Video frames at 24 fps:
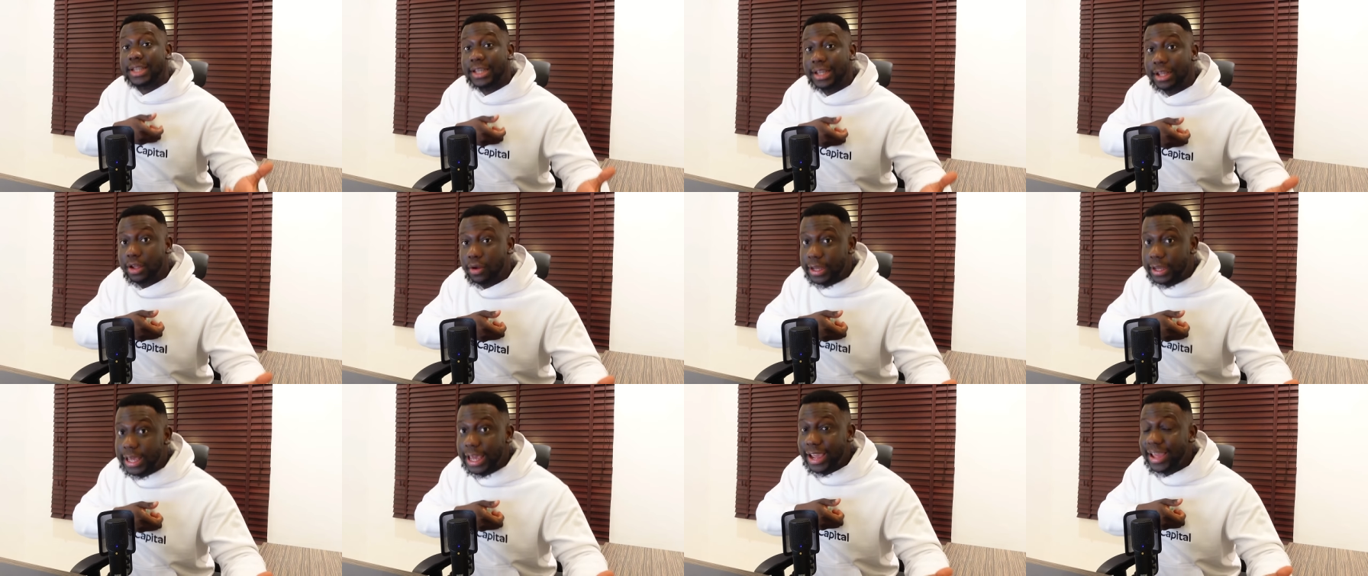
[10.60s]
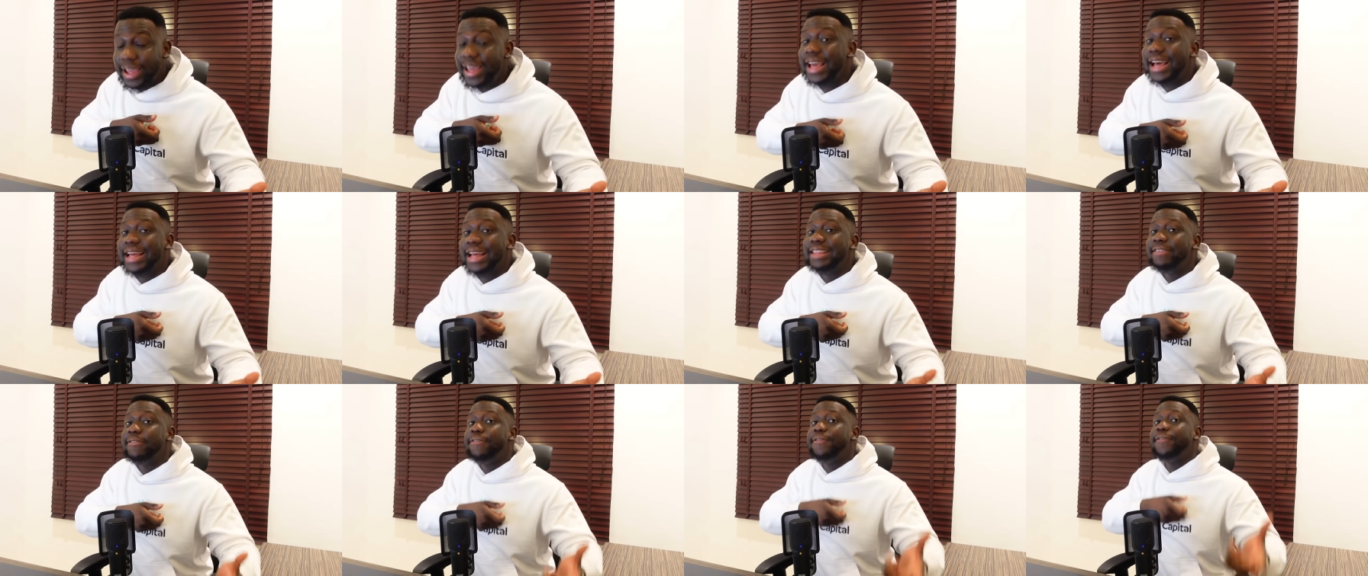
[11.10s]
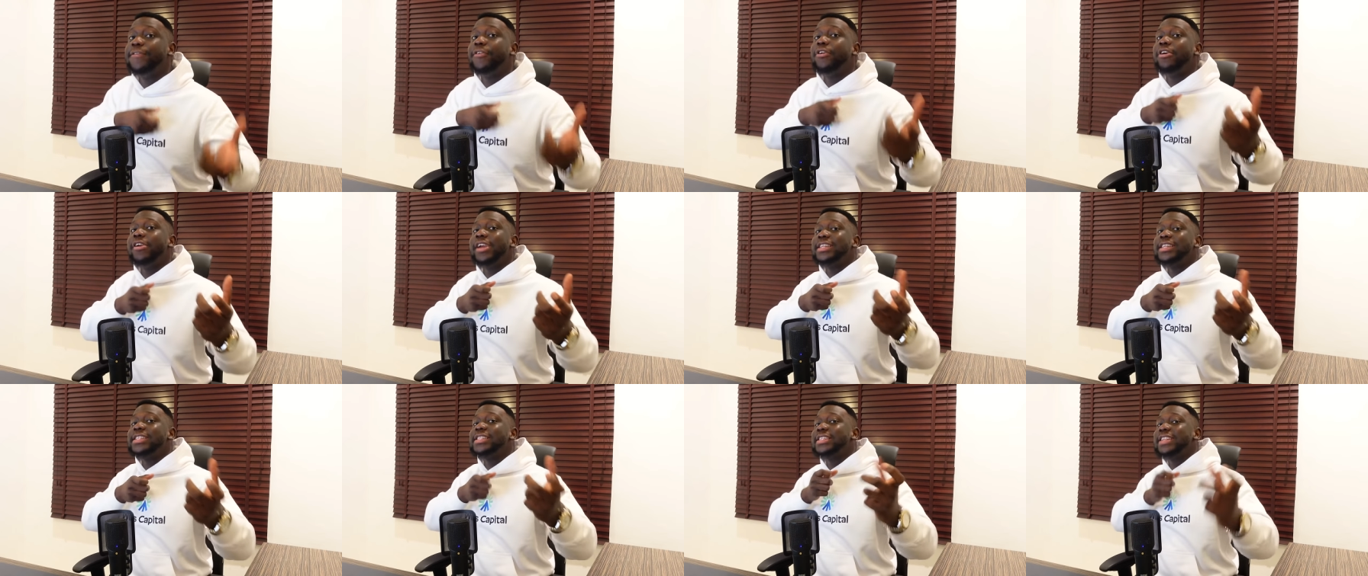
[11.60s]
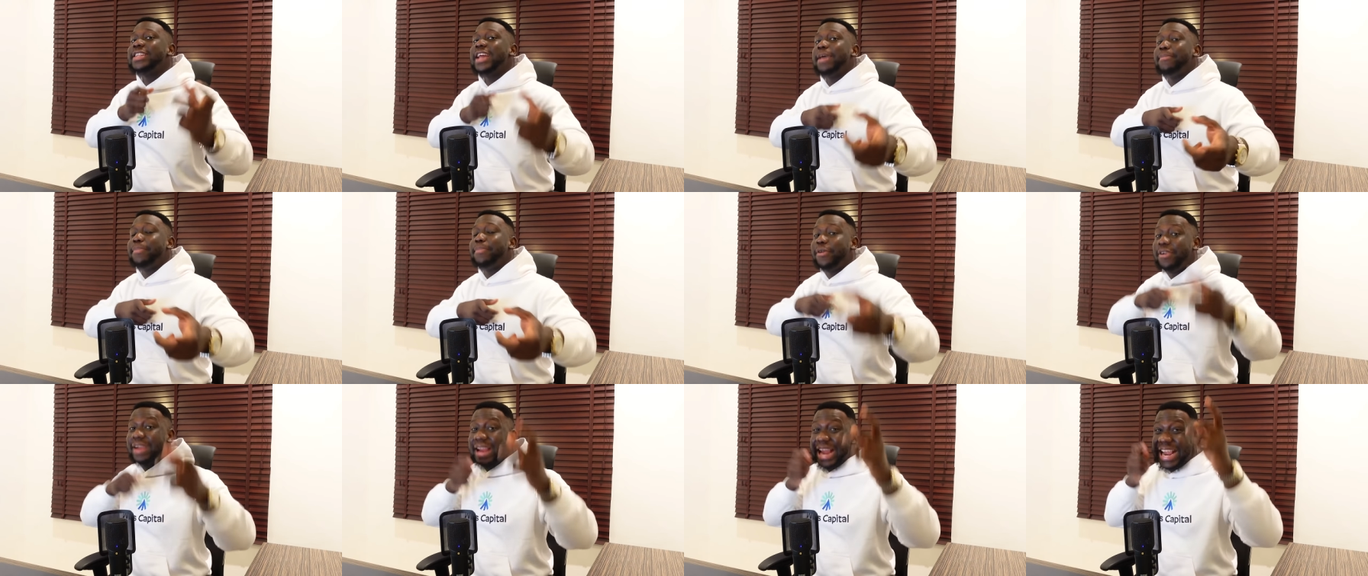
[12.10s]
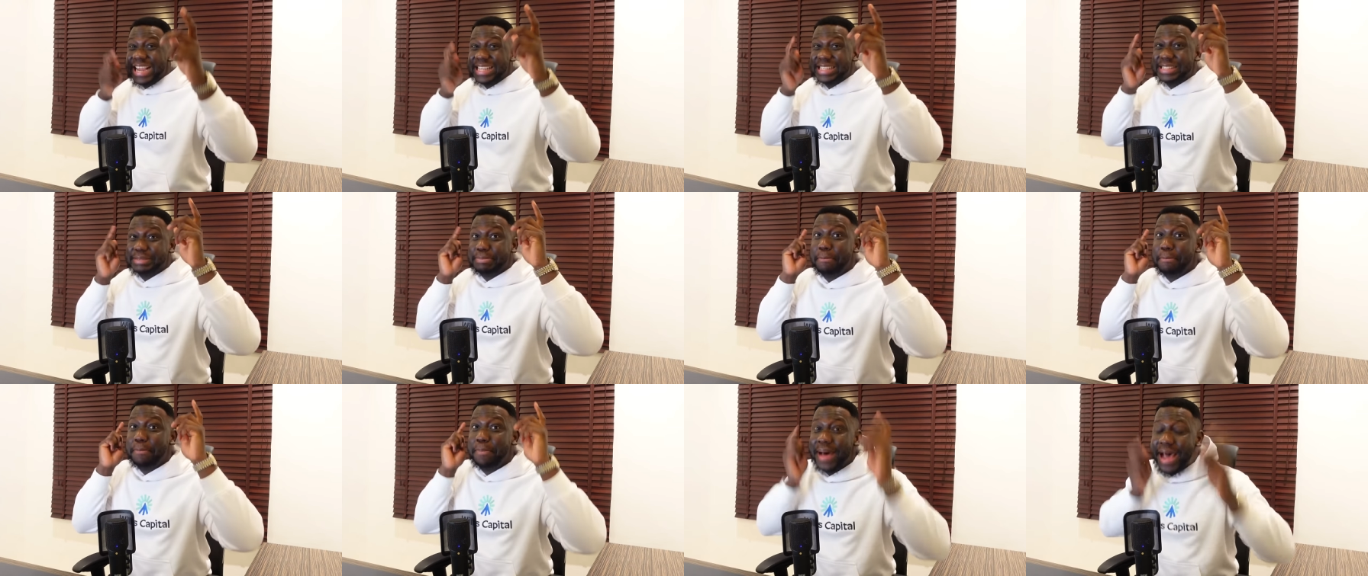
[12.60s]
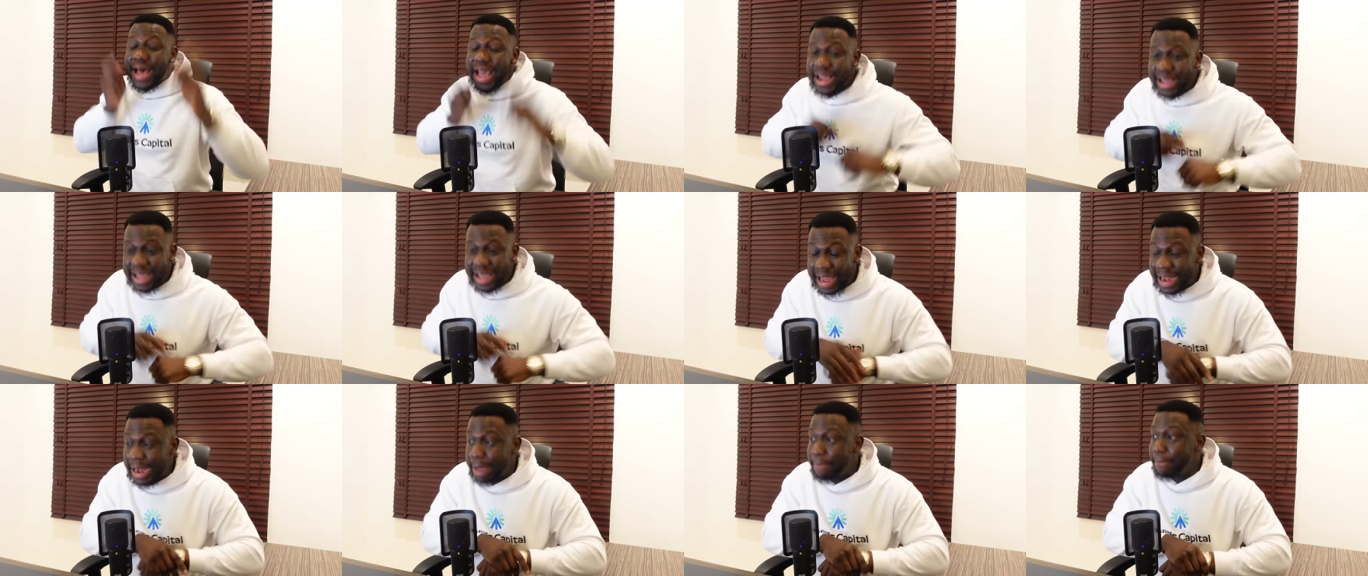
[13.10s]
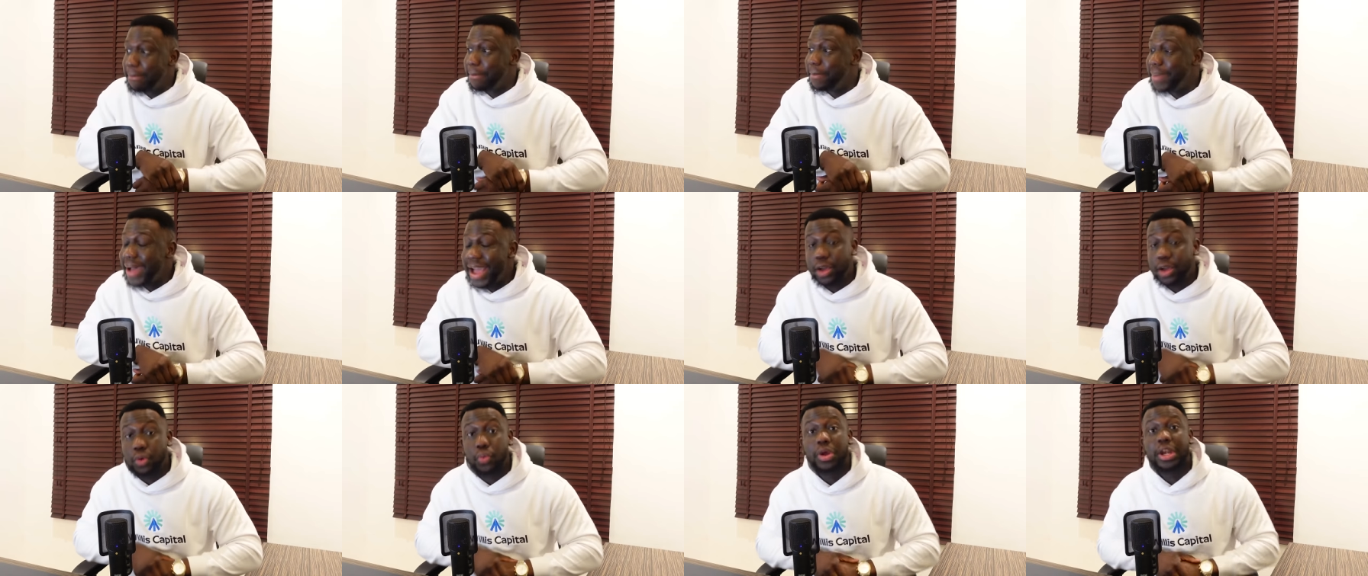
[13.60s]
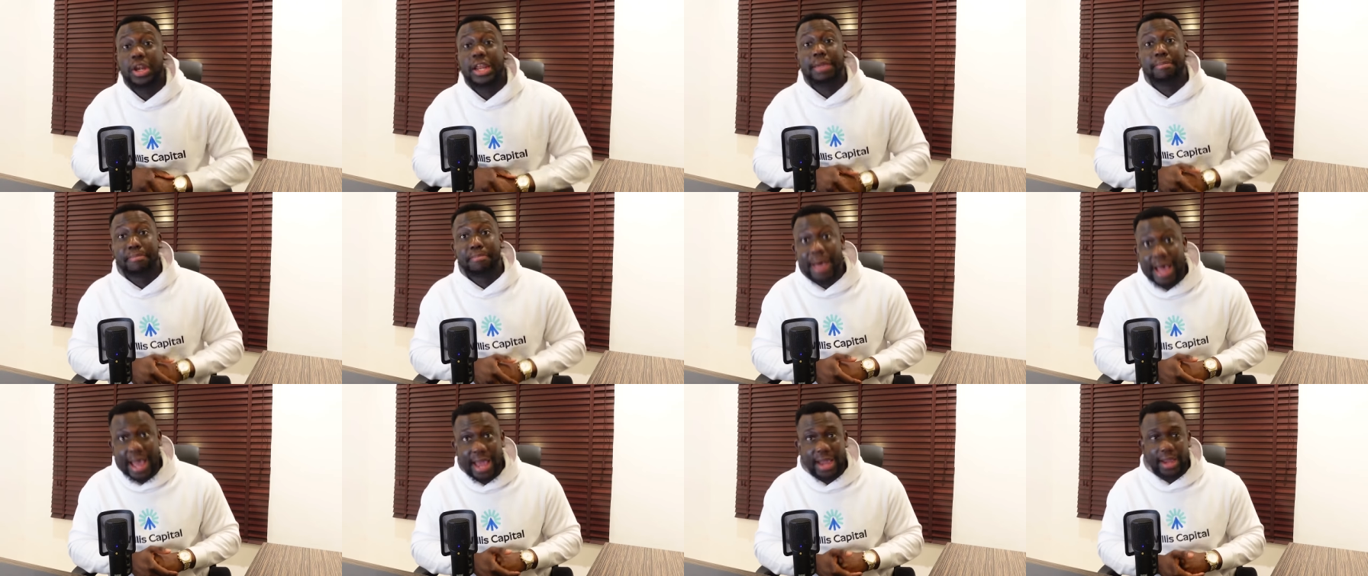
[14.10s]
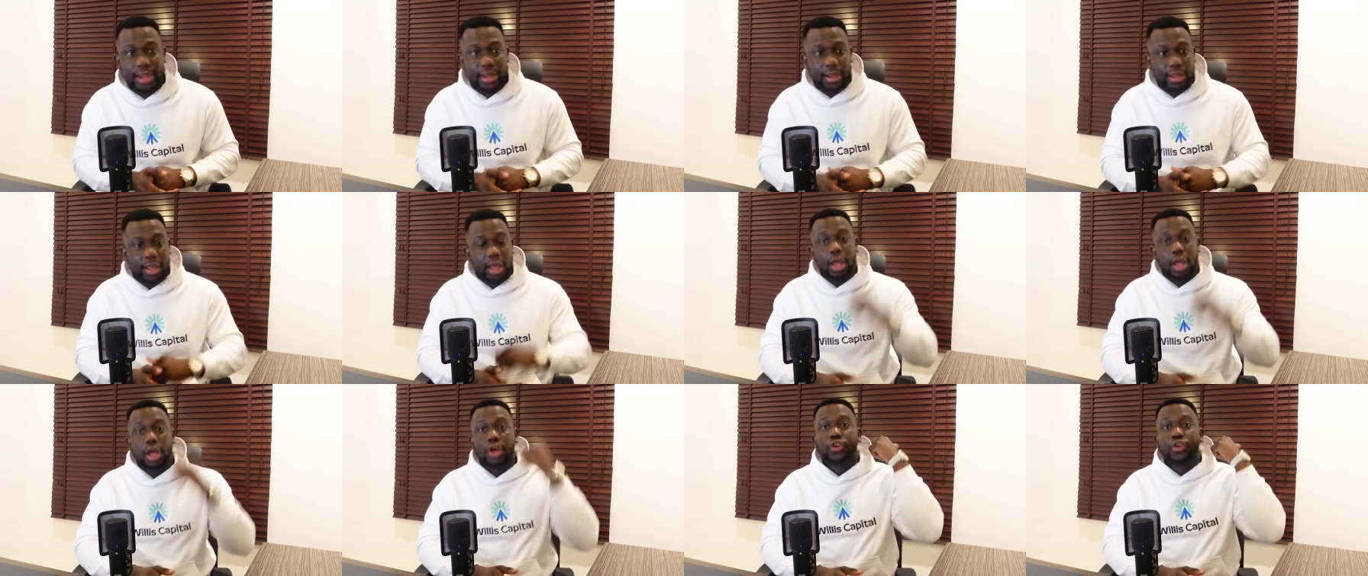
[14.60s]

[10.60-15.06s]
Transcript: Okay, the Forex sniper is back, and I'm back with a bang.